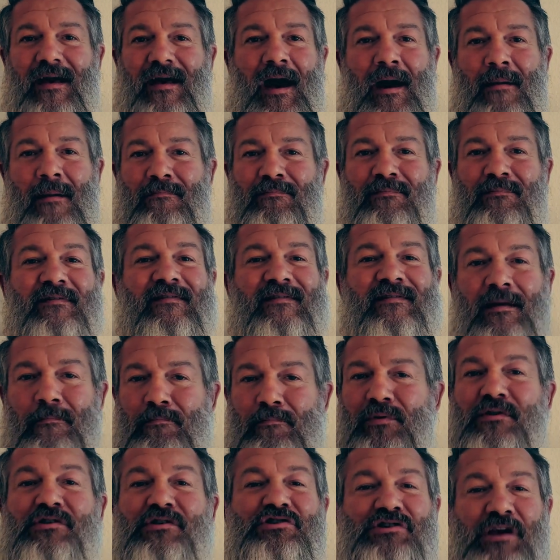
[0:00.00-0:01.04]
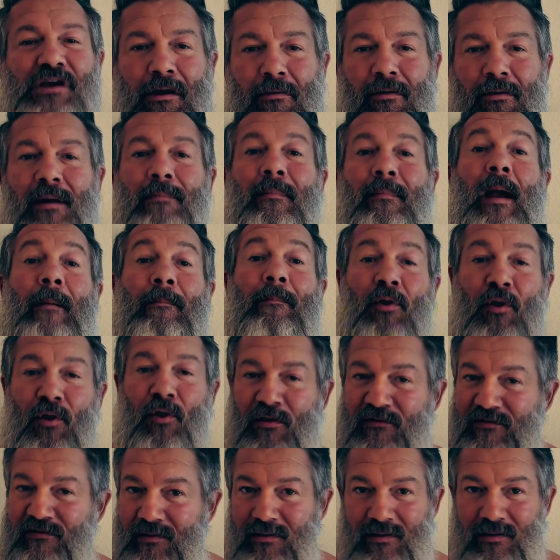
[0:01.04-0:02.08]
I'm simply sharing my
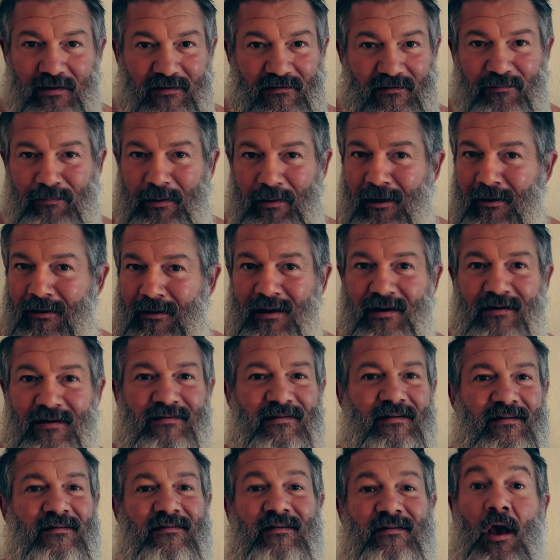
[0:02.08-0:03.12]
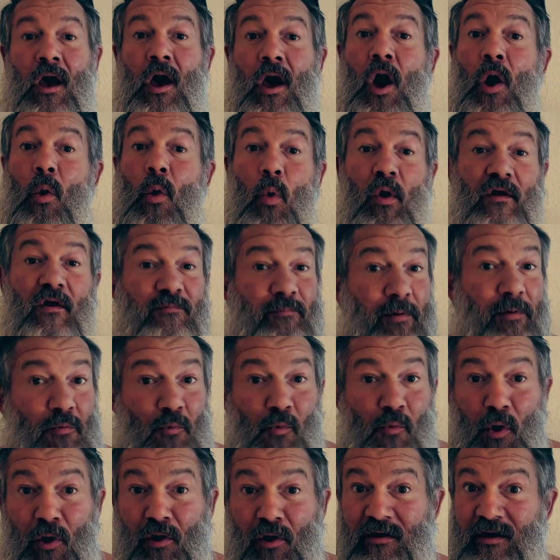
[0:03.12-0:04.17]
personal experiences, what's been
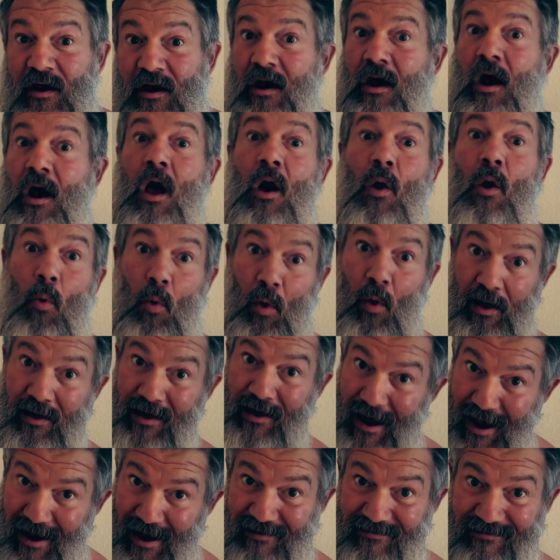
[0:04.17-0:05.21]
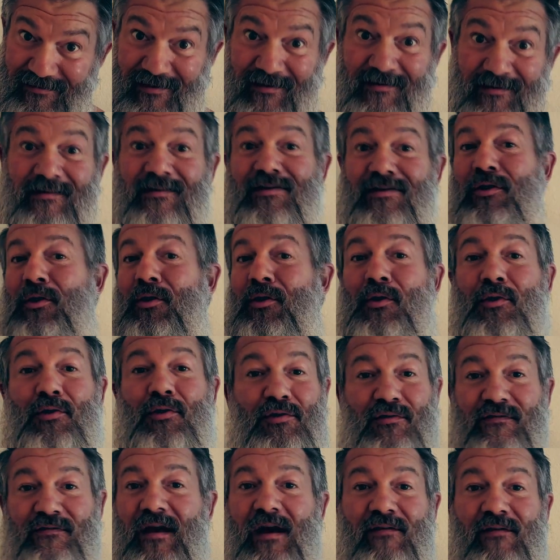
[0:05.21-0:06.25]
working, what hasn't, the
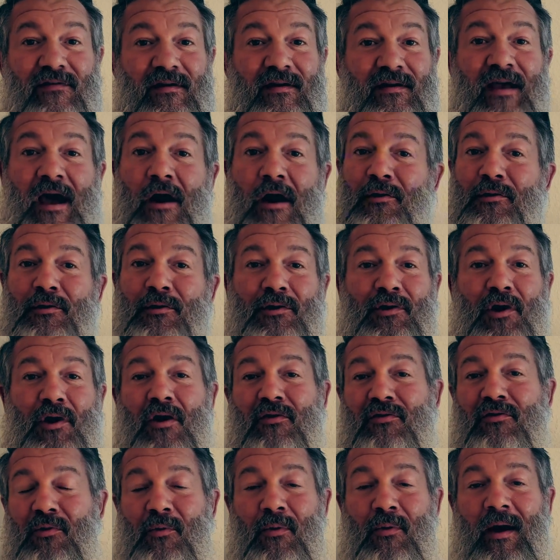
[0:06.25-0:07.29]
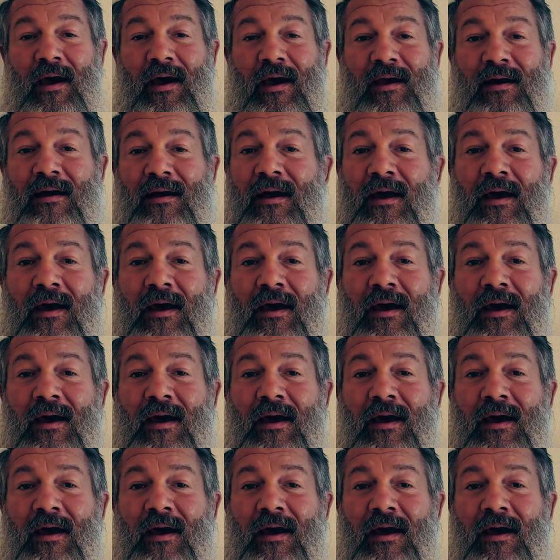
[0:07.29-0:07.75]
hurdles I've encountered along the way,